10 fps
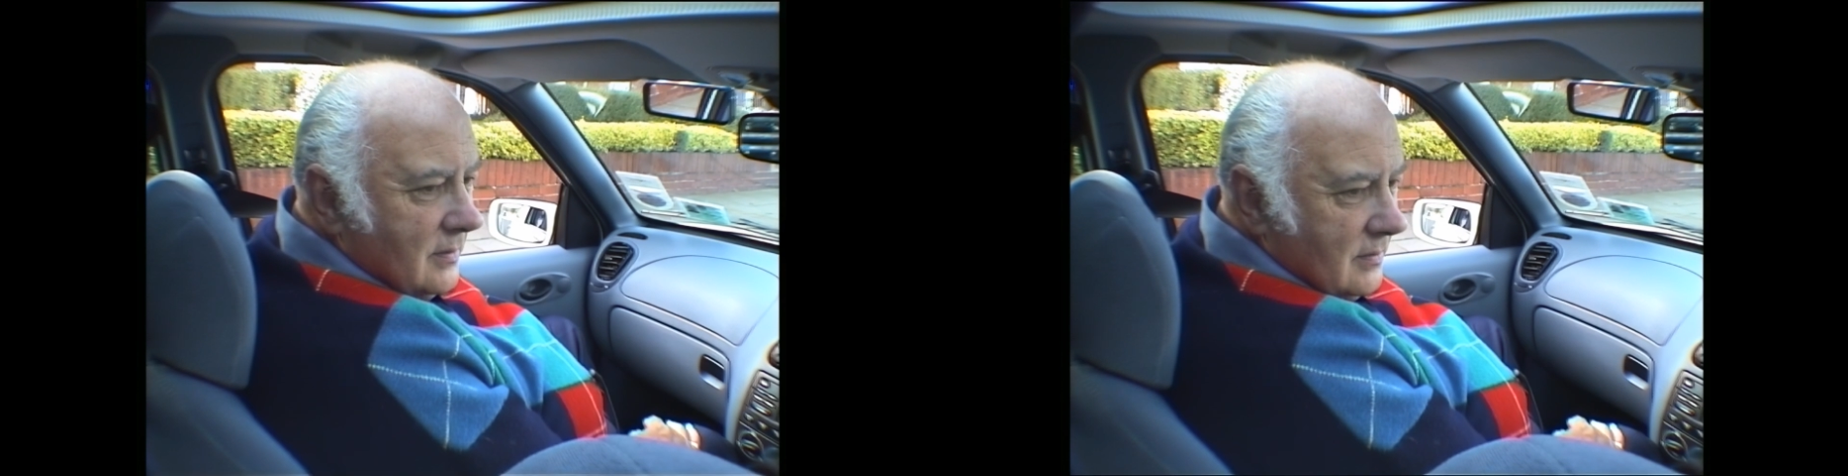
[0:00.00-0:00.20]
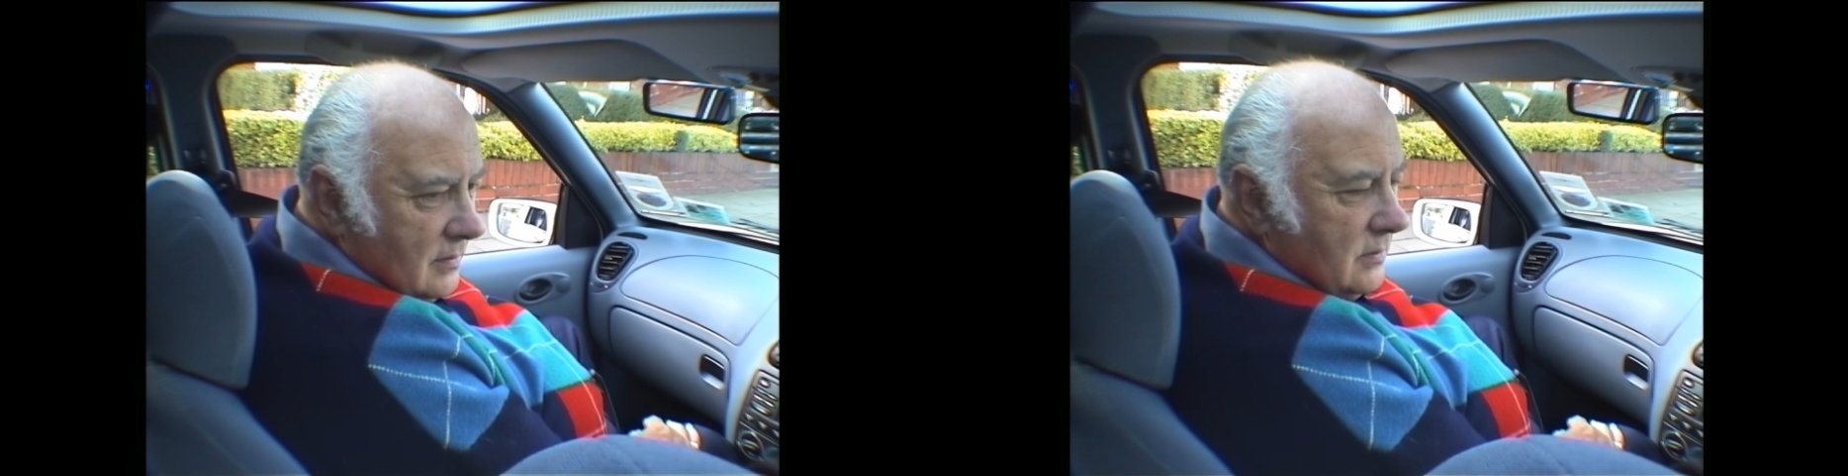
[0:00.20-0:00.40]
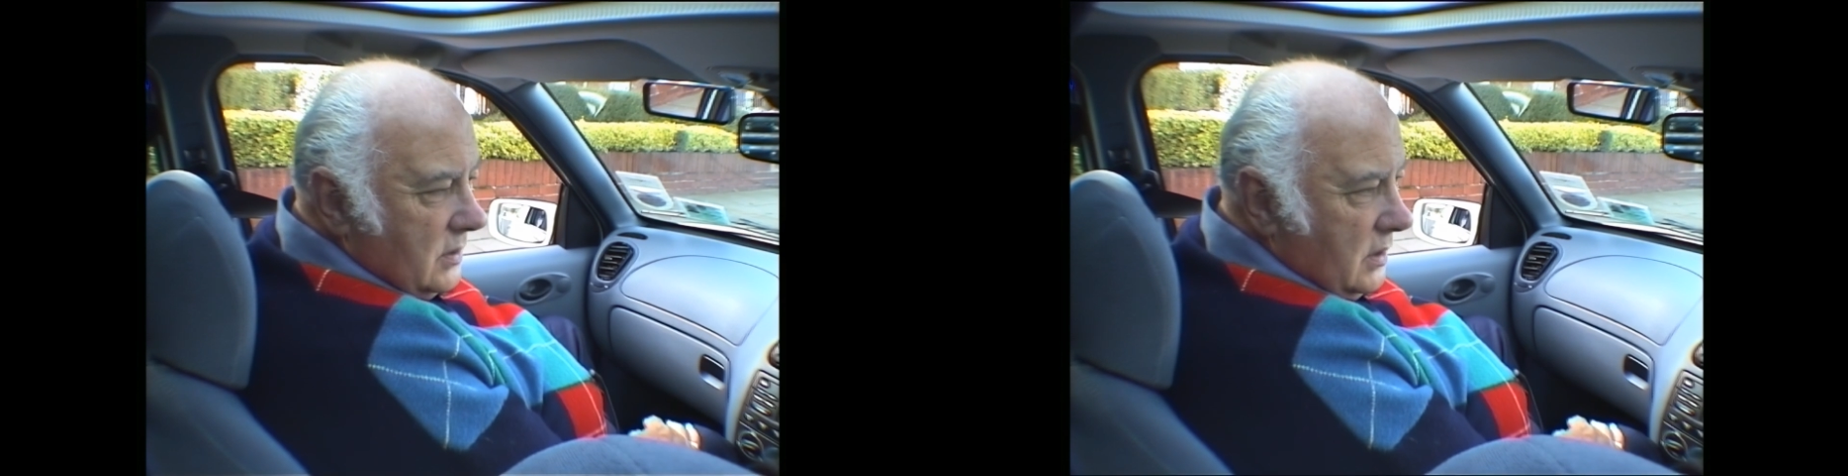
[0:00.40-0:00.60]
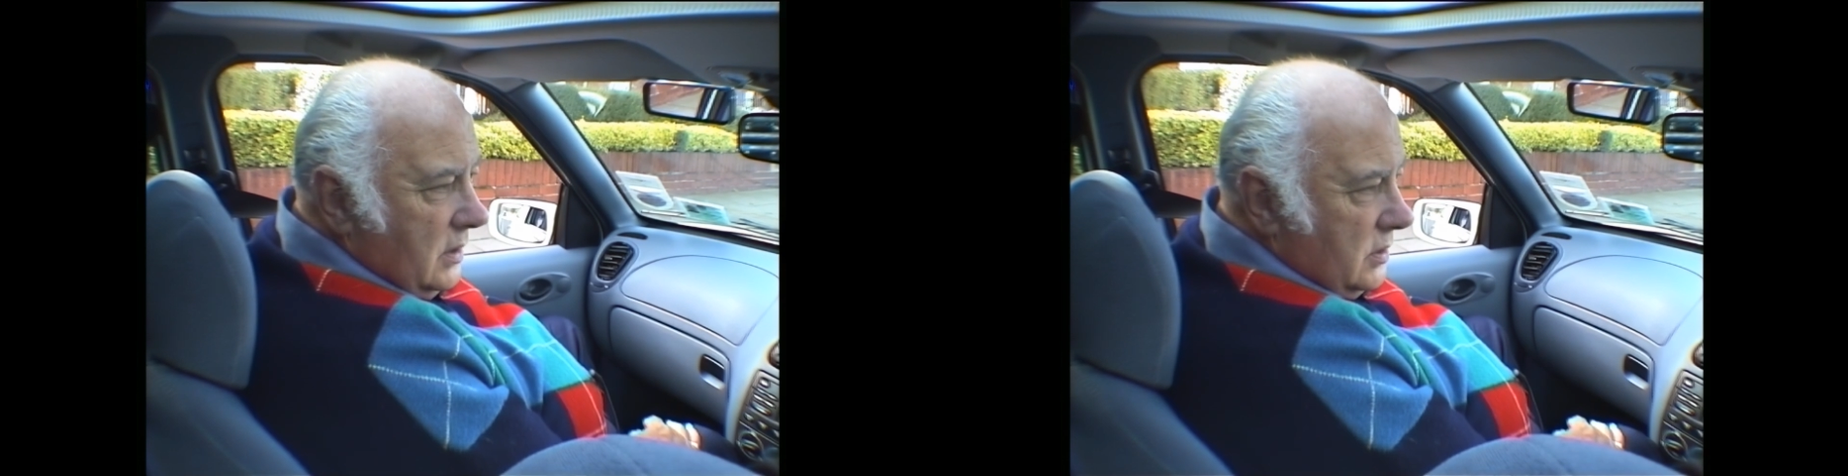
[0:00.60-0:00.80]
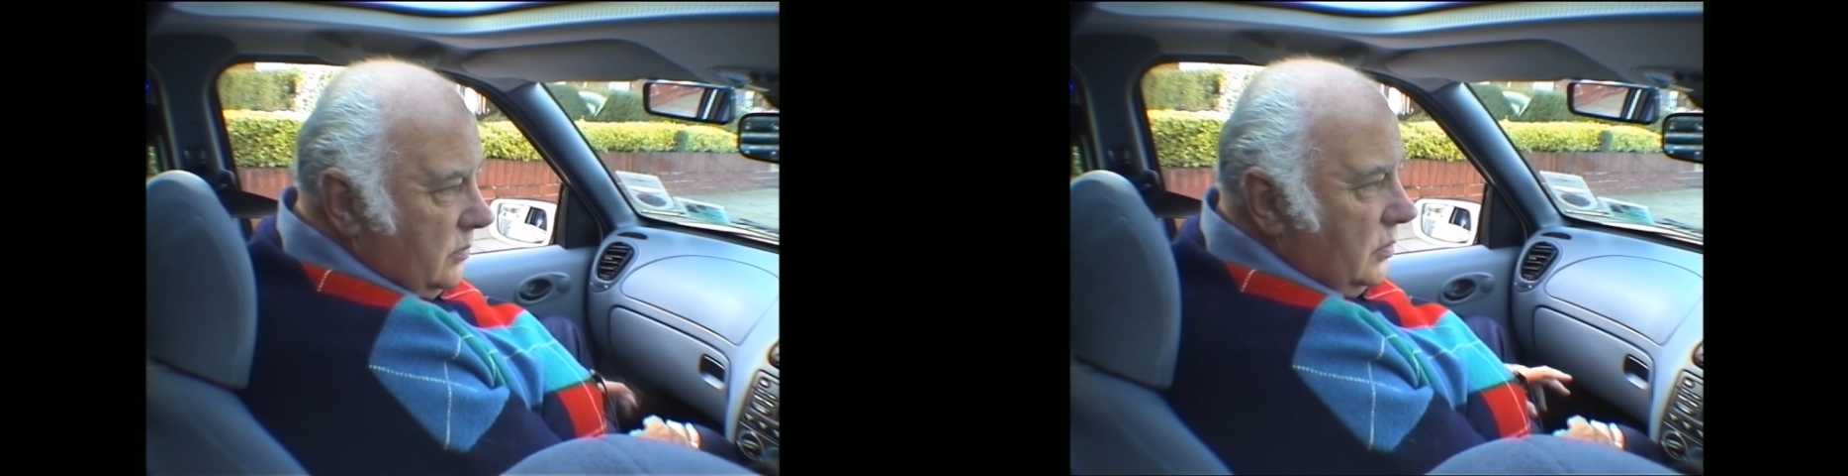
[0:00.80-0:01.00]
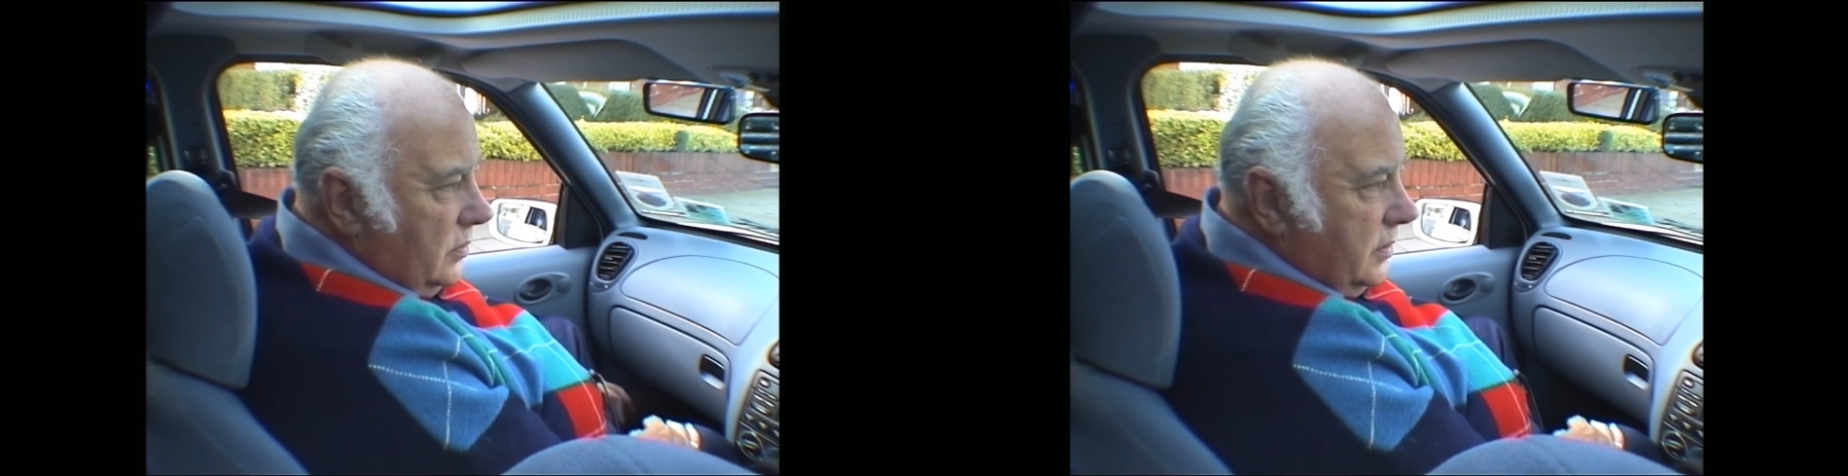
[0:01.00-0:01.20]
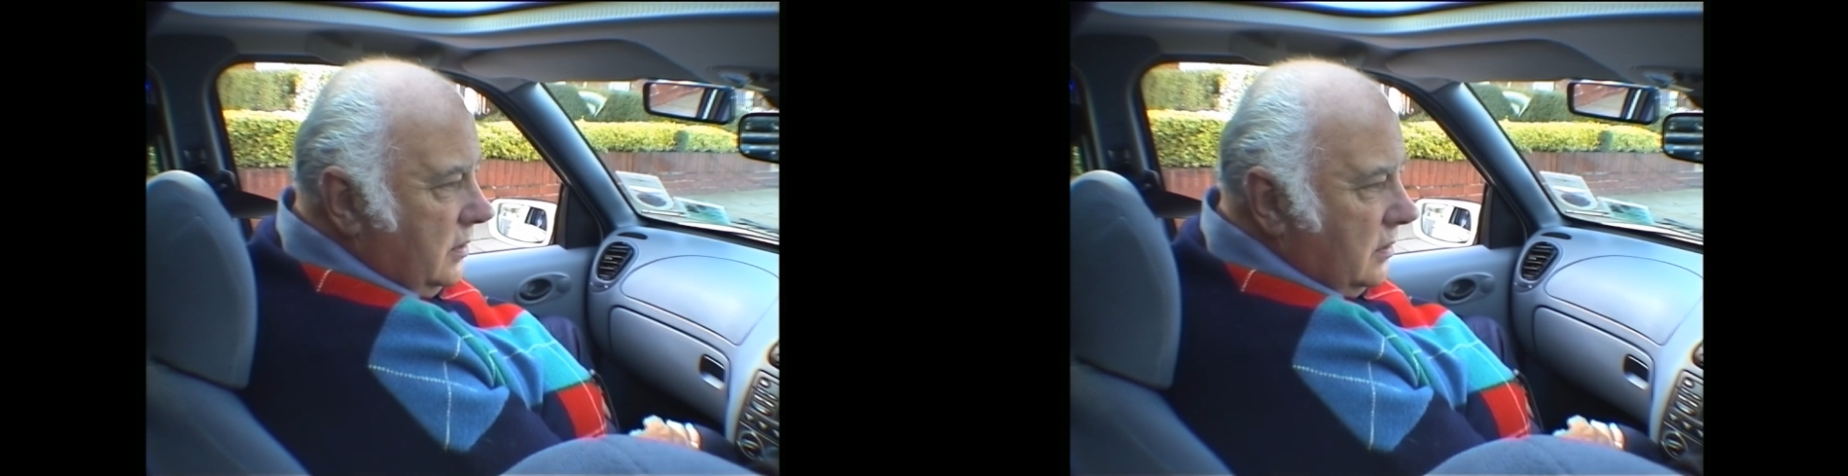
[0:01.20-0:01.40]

It's a case of building your